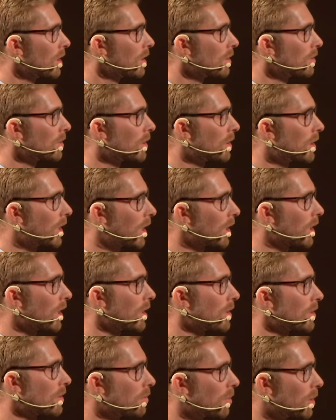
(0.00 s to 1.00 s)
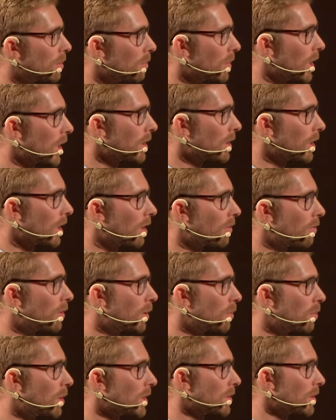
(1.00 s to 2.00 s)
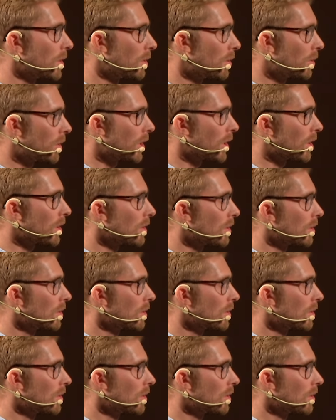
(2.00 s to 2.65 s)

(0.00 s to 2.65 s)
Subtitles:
So in that case, we might have robots that are doing